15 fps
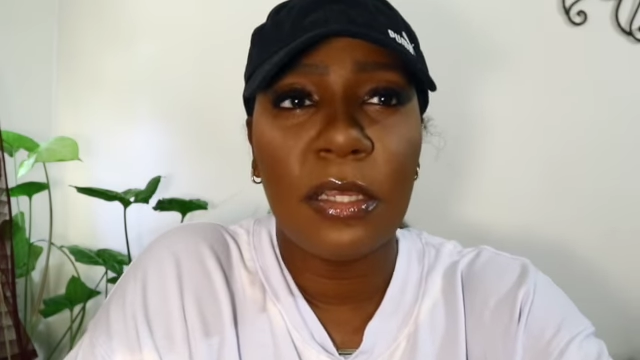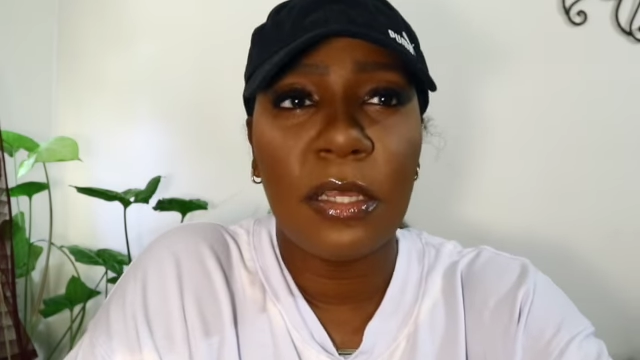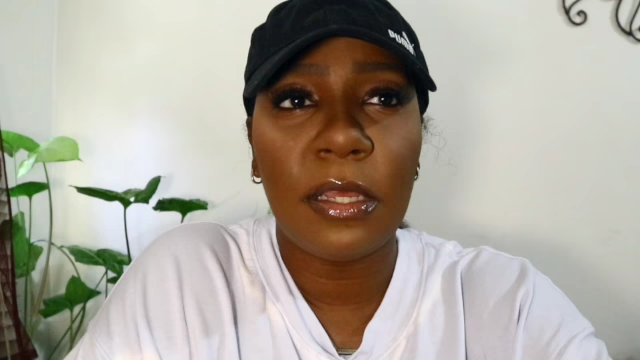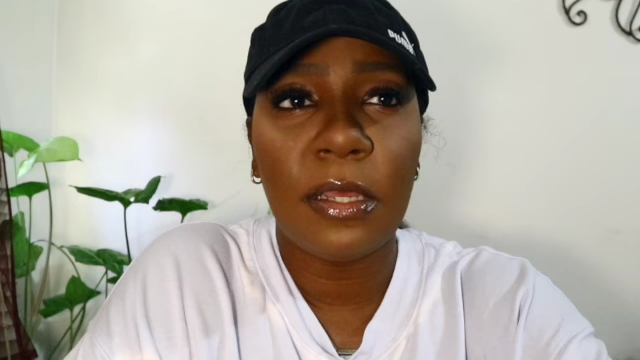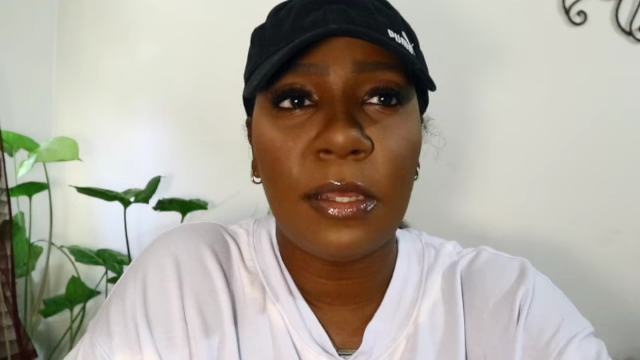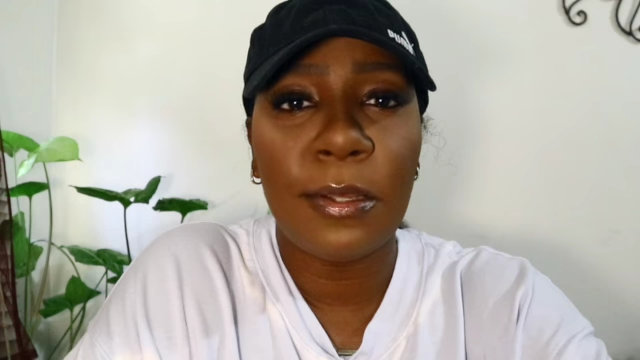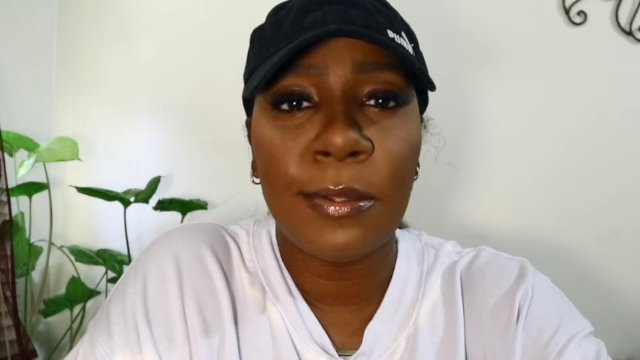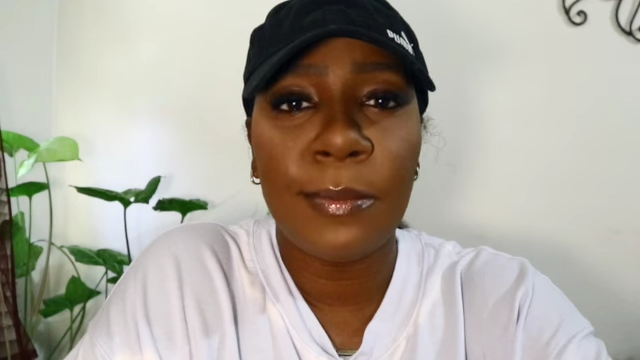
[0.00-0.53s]

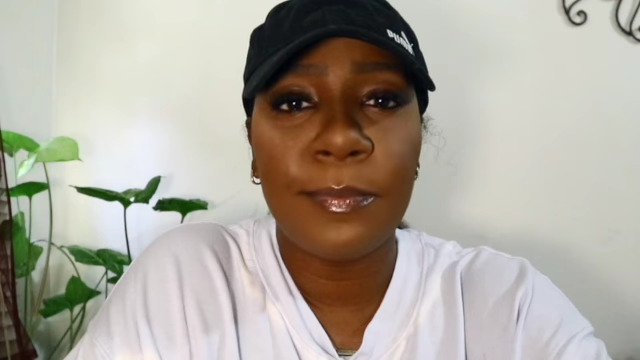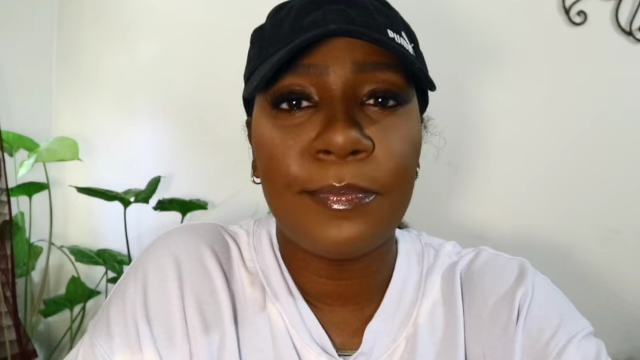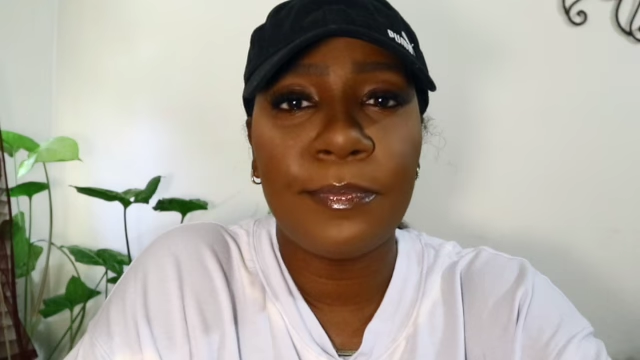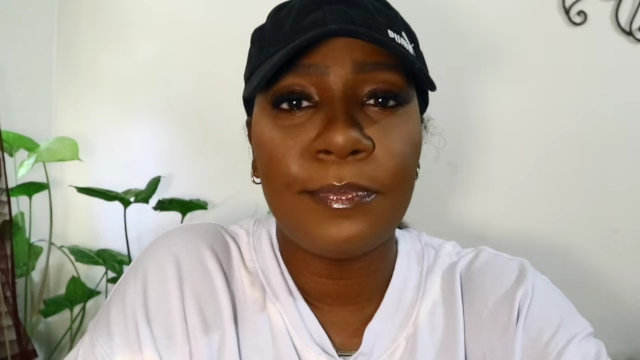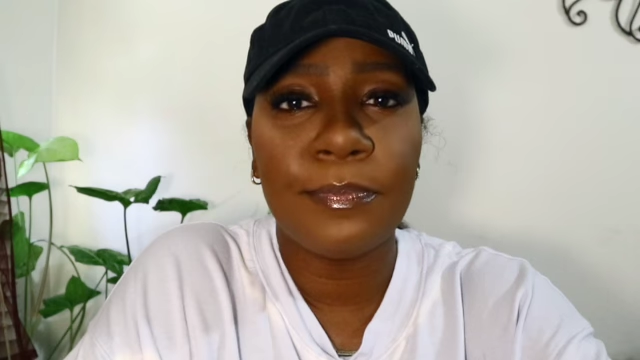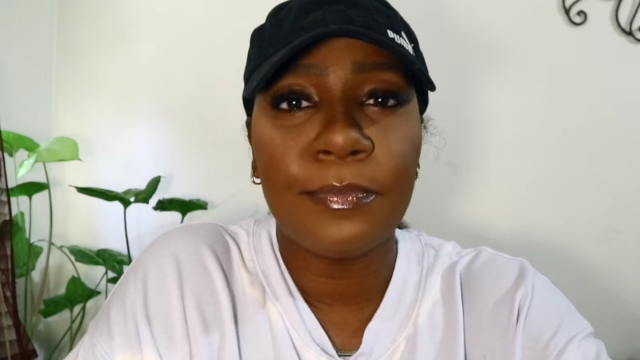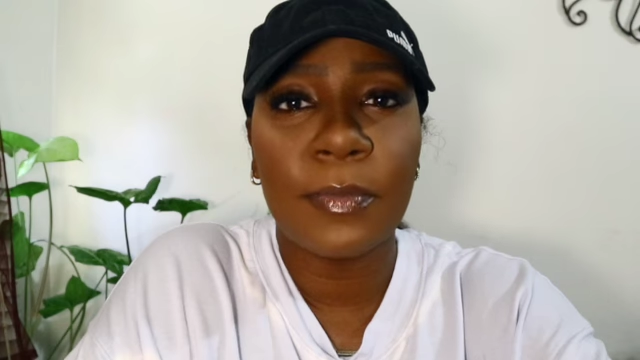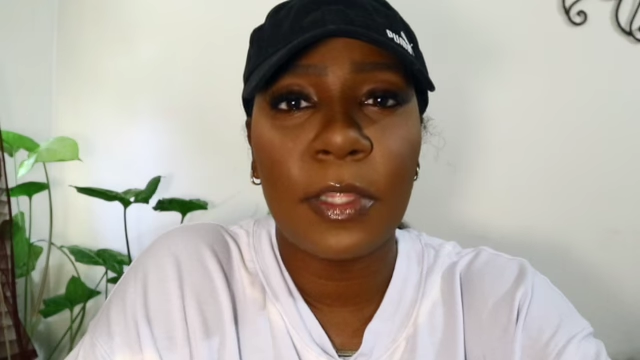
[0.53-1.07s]

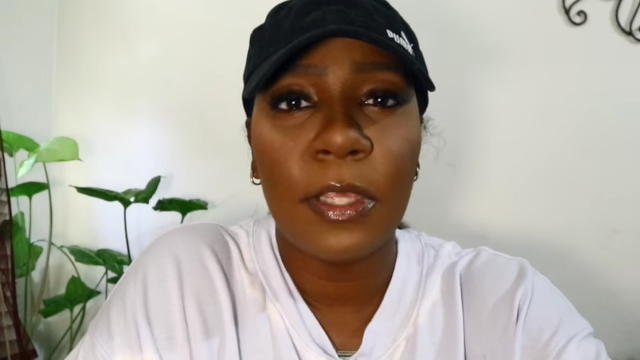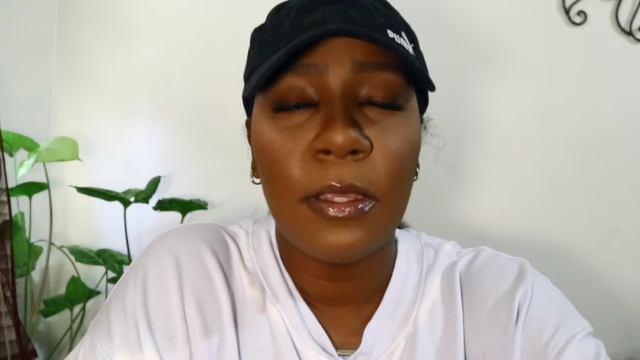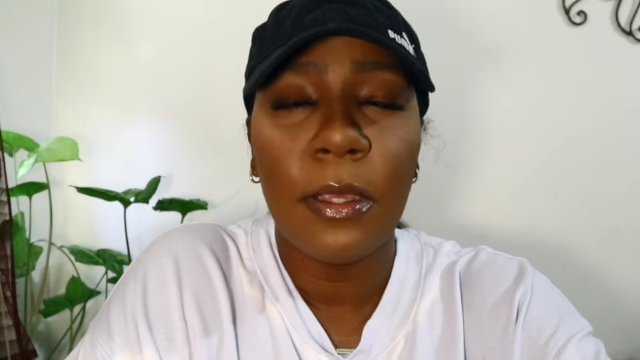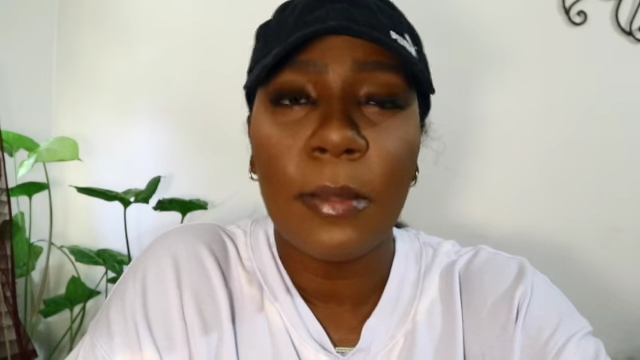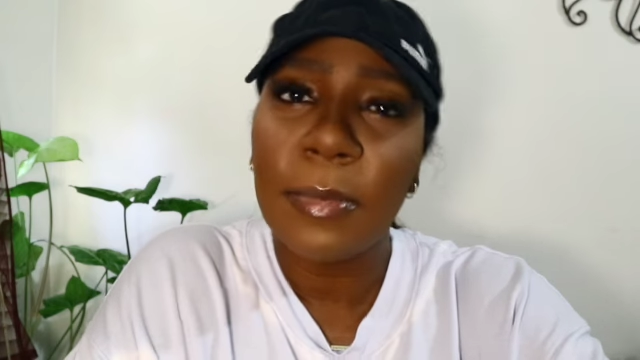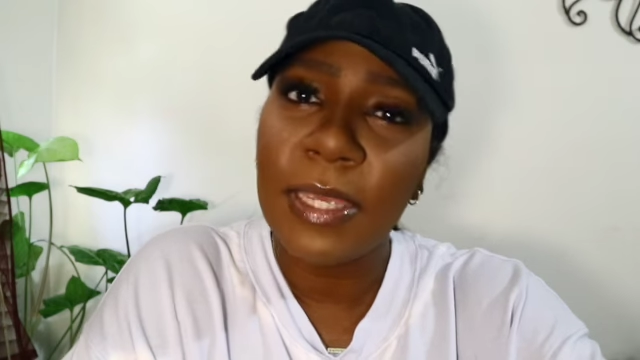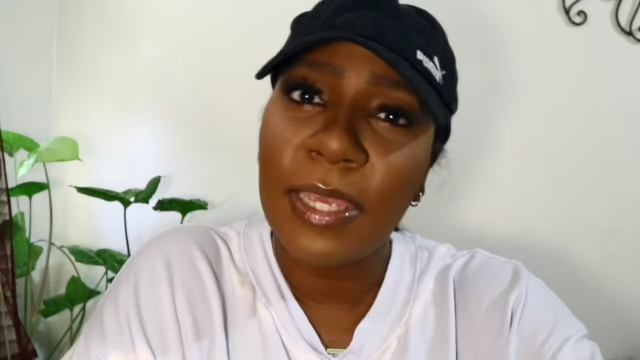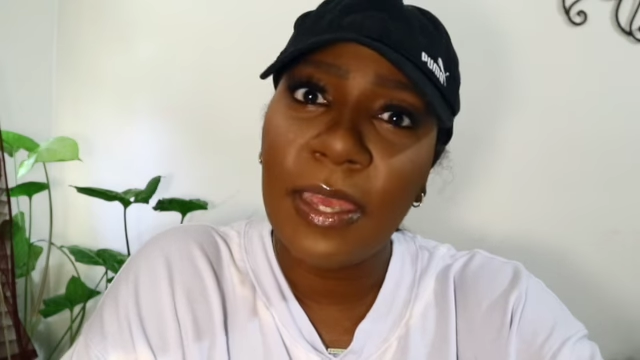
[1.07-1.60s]
Um,
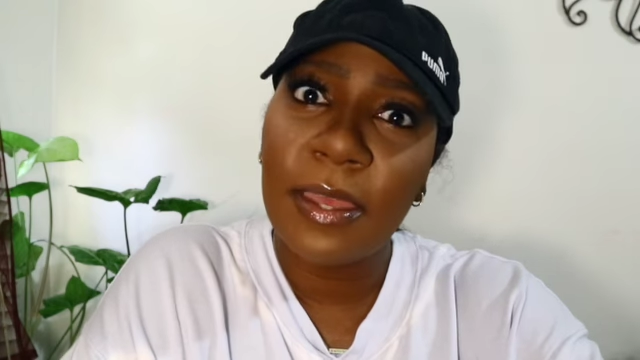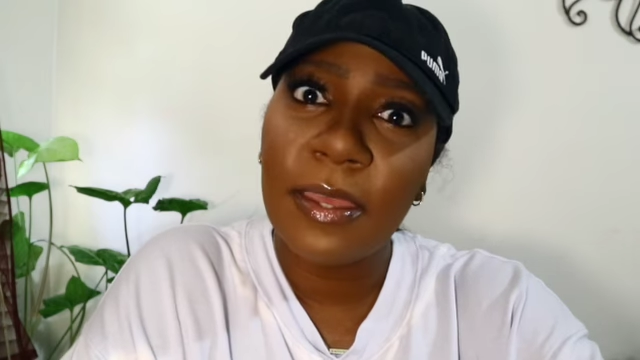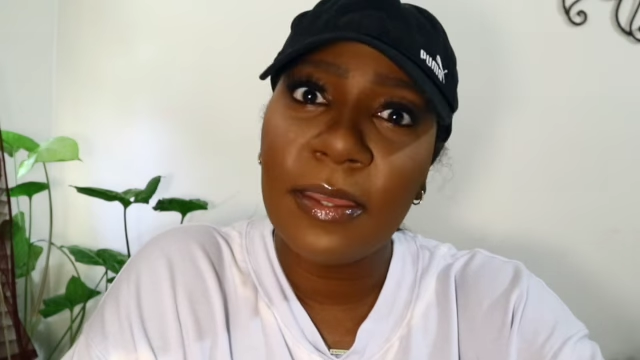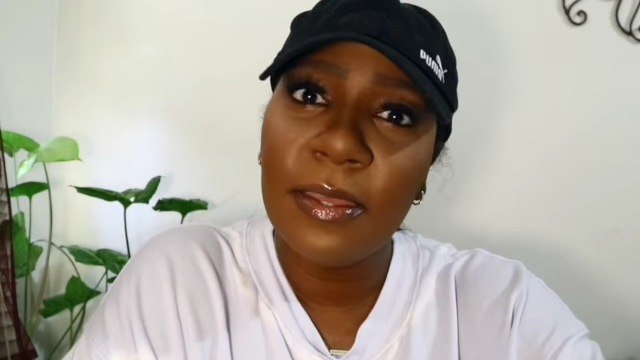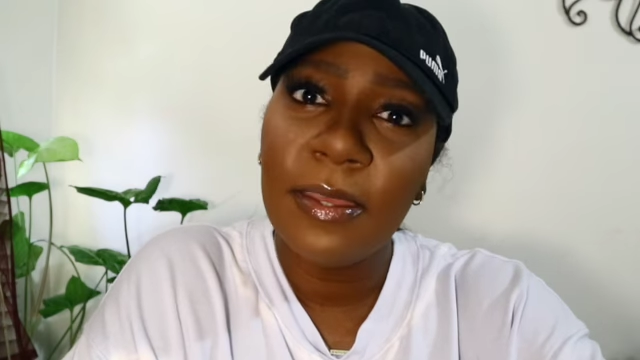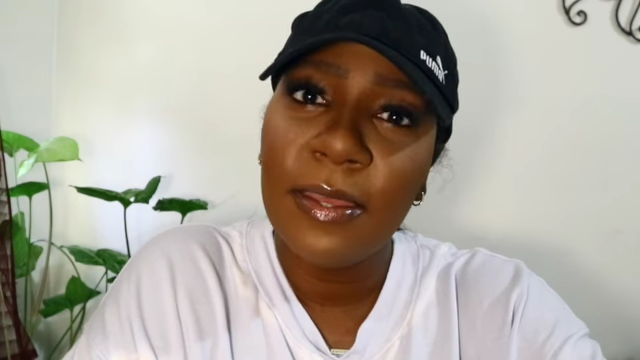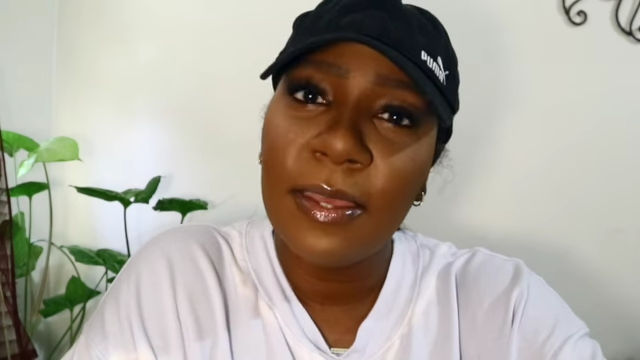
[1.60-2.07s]
but yeah,